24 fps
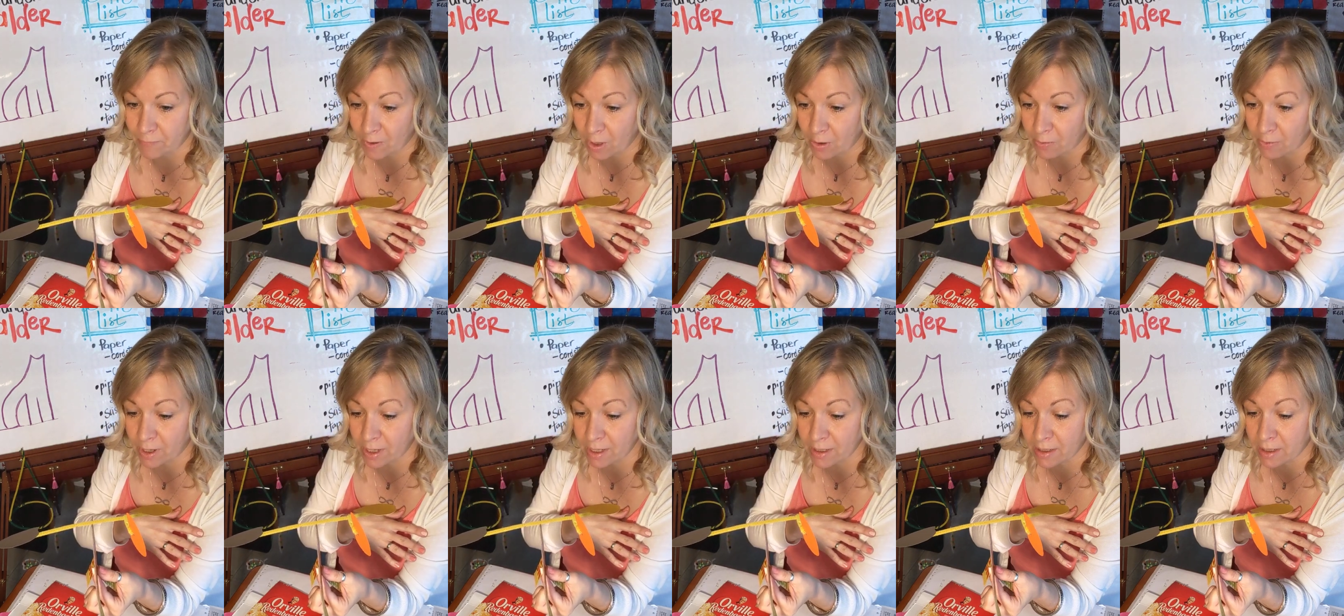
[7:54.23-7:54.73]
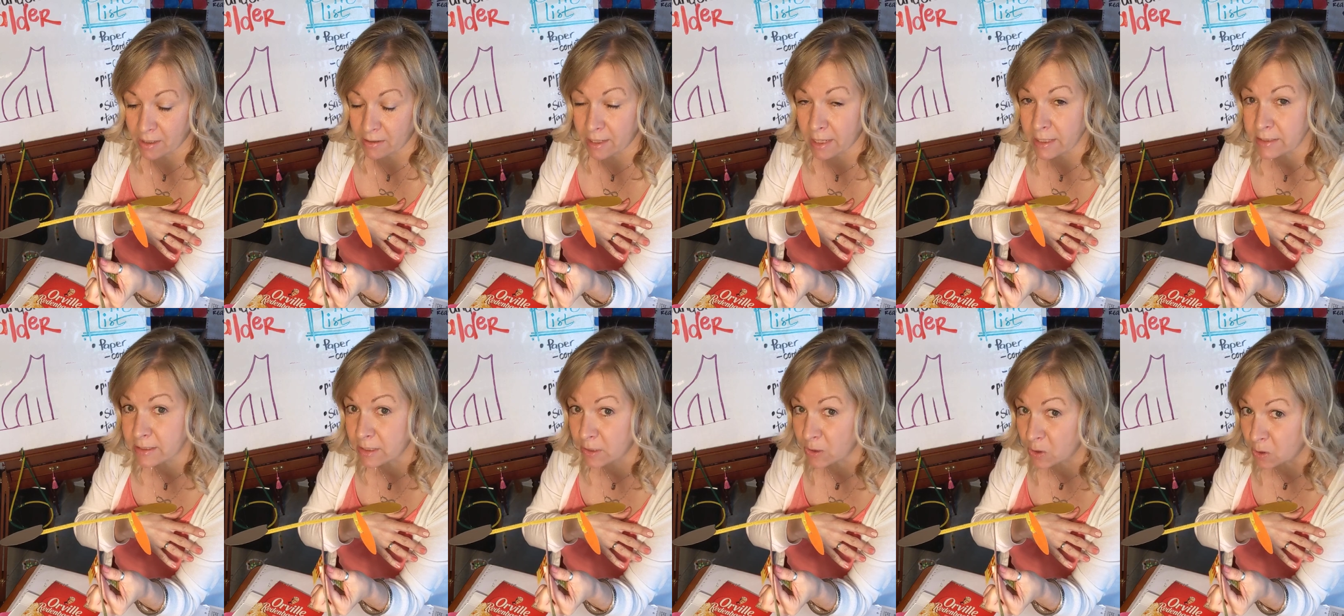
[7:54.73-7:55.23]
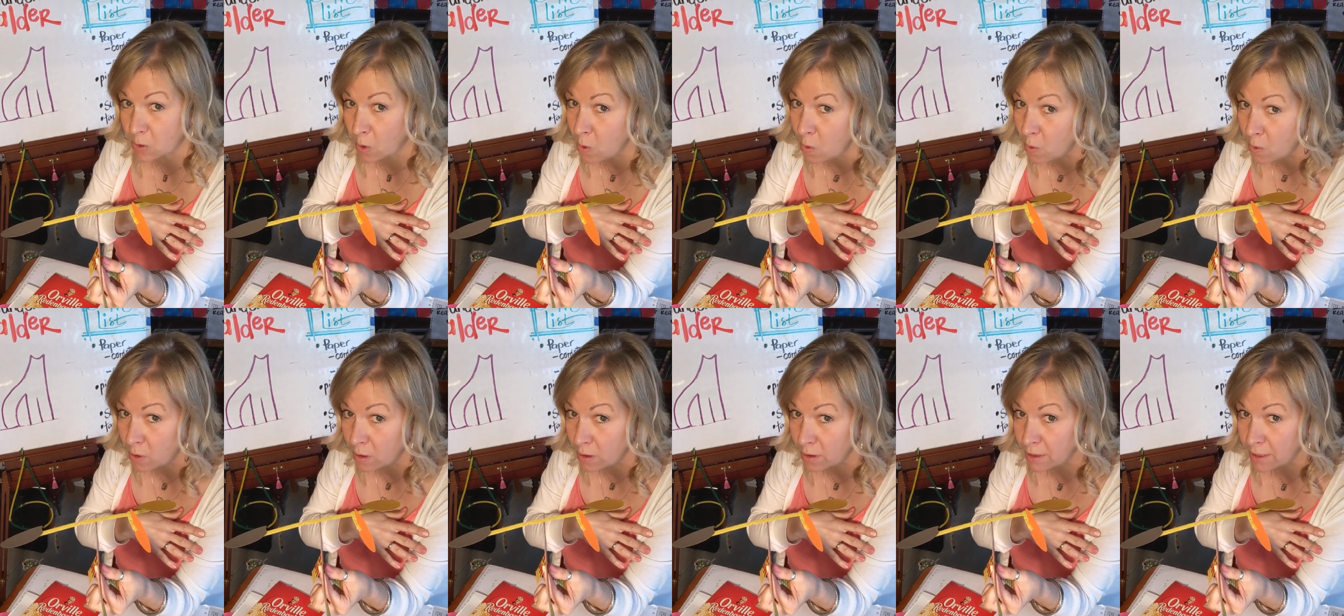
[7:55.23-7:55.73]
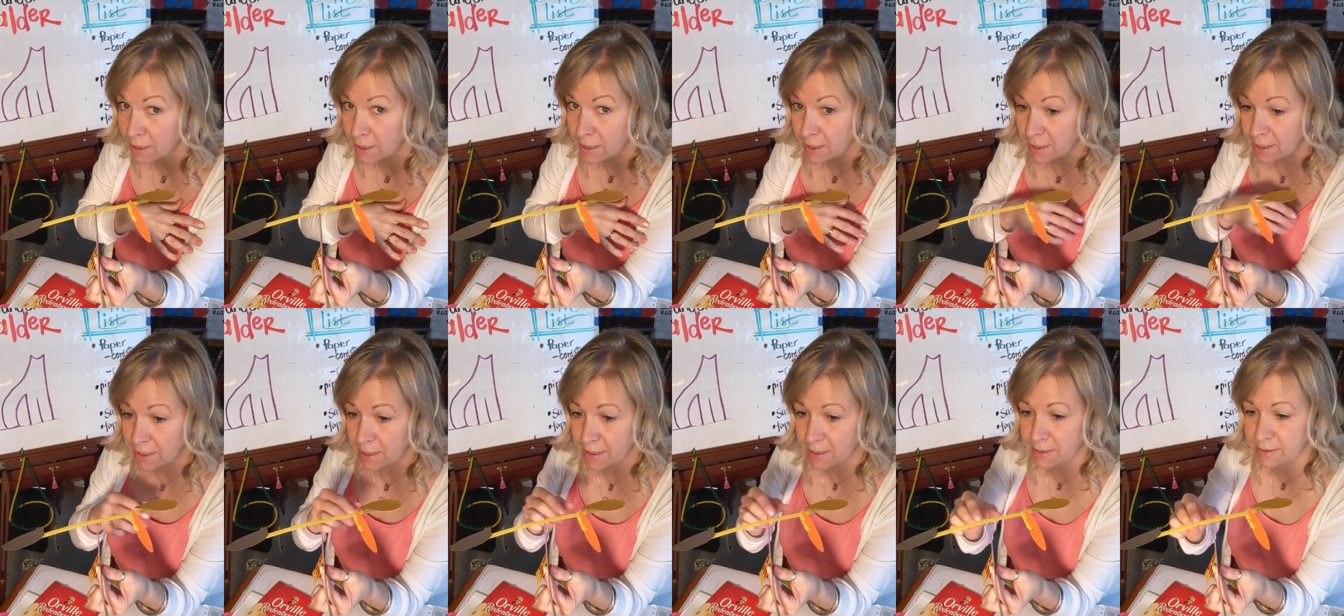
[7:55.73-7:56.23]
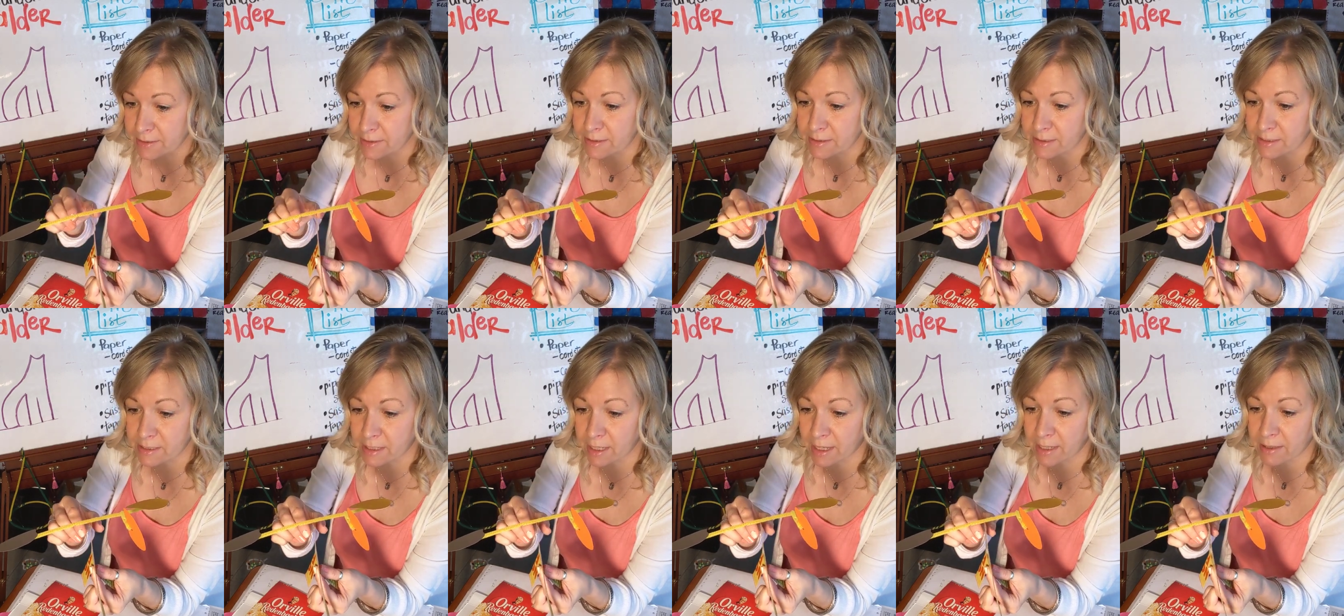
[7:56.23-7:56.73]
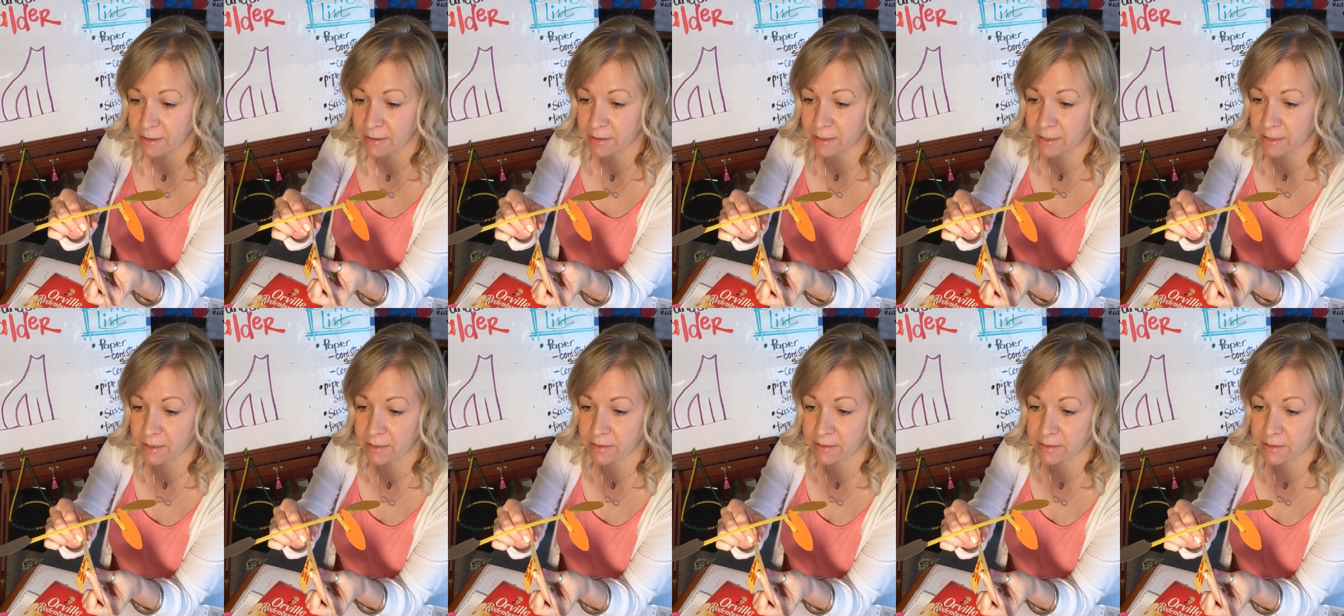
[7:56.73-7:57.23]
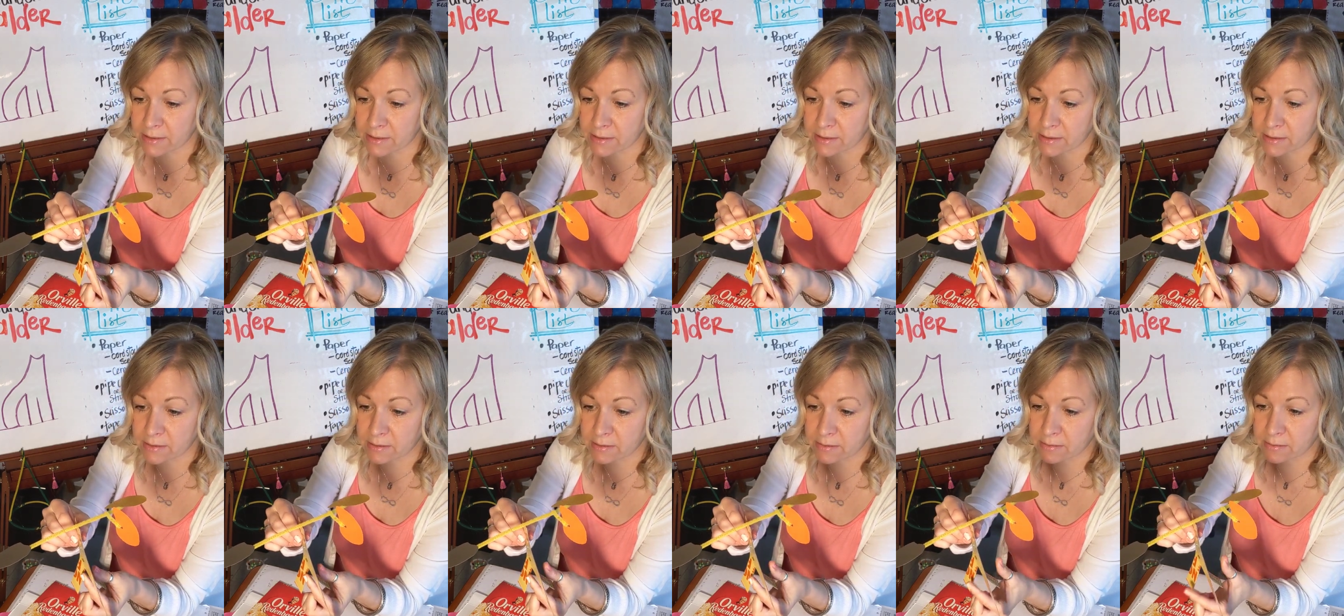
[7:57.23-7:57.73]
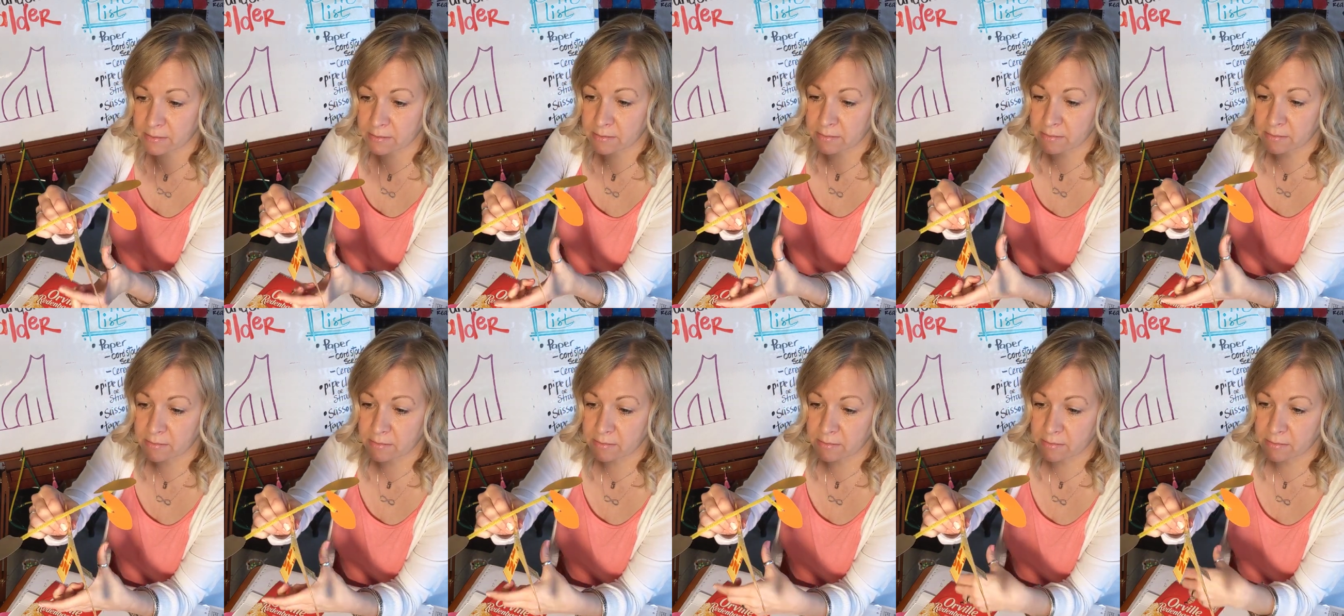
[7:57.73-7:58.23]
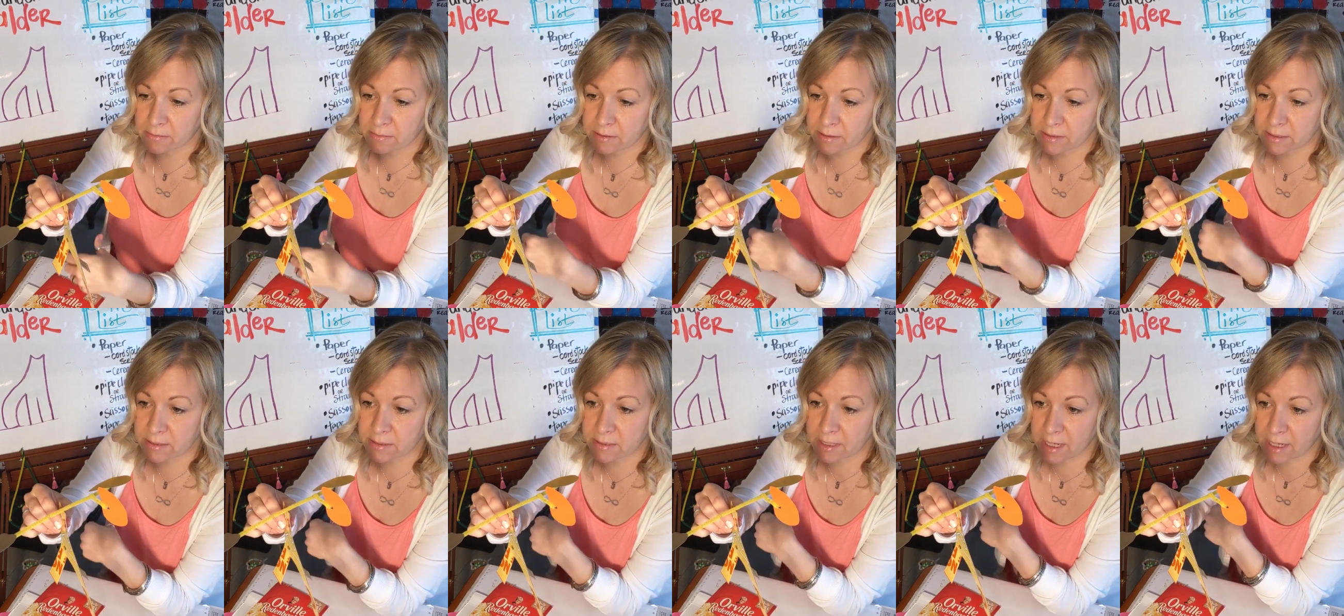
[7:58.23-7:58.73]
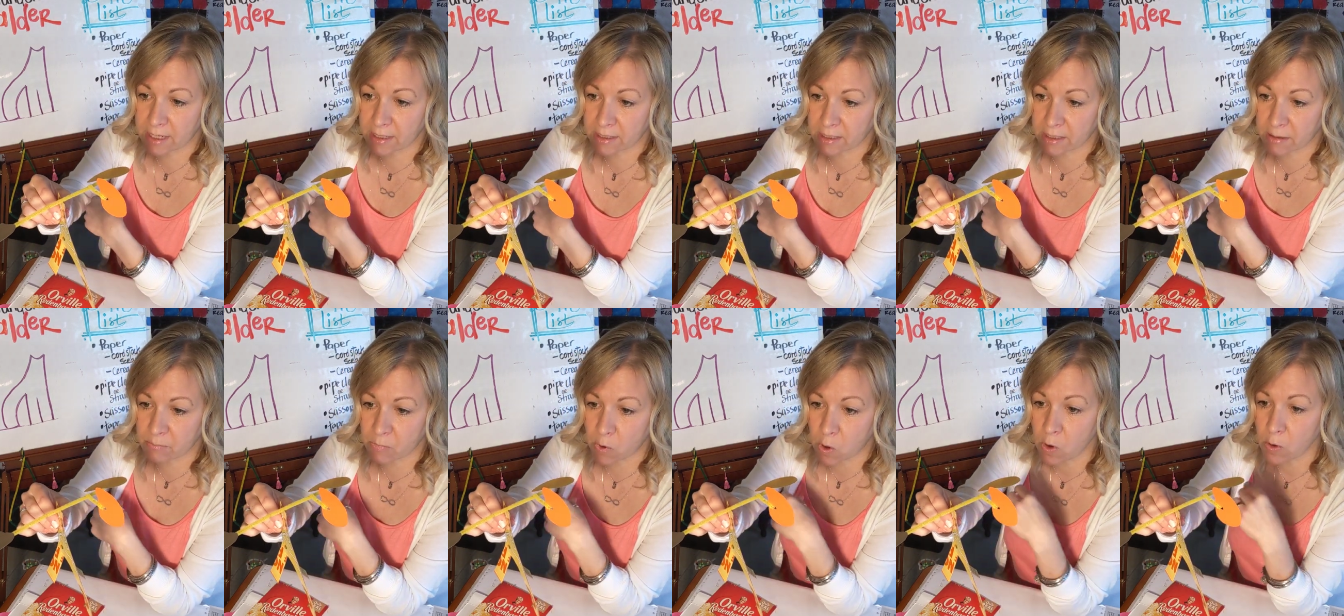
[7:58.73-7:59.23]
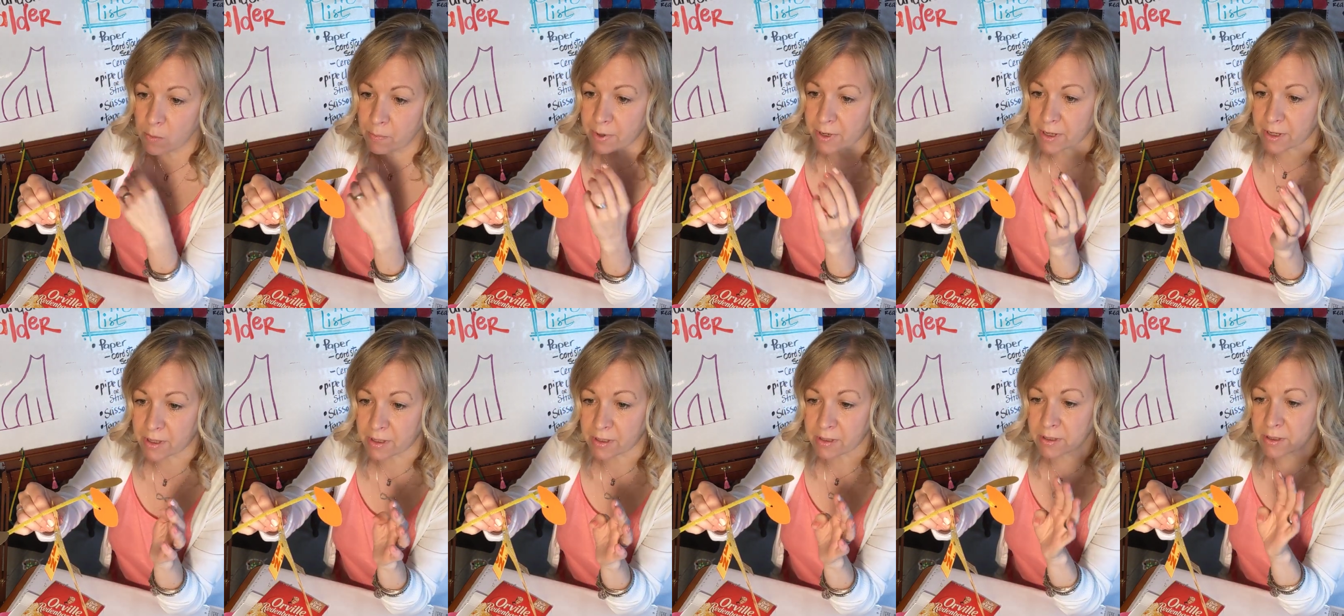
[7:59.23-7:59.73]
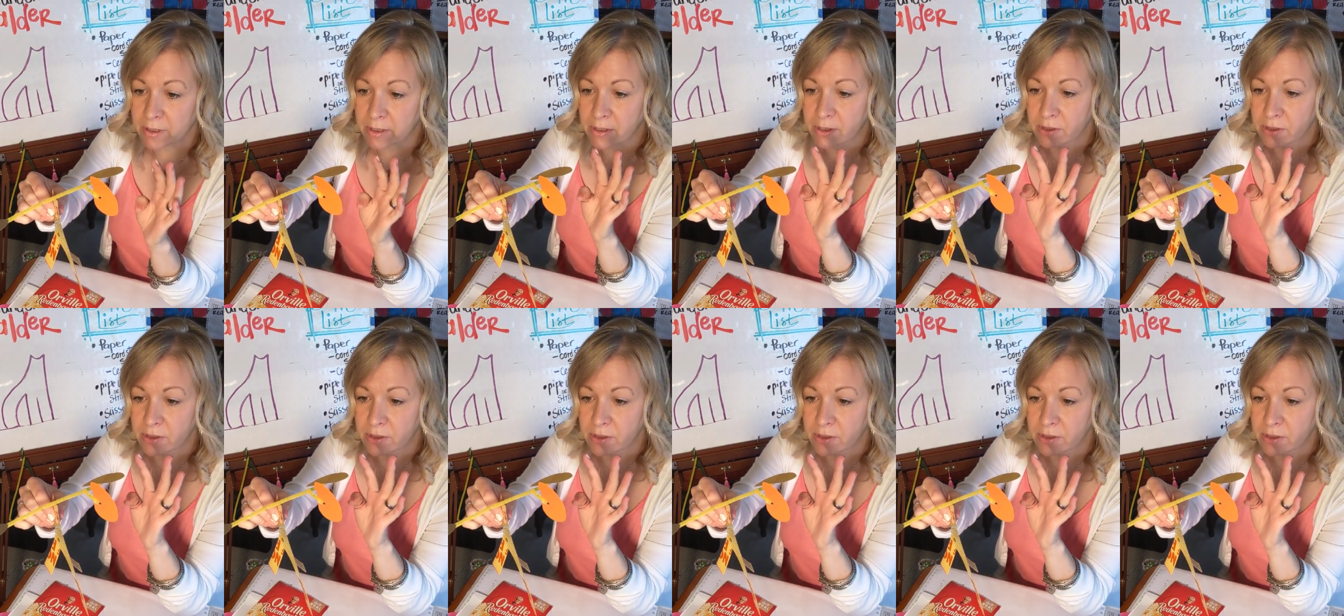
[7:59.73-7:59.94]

All right, and that's our goal, is to get this standing mobile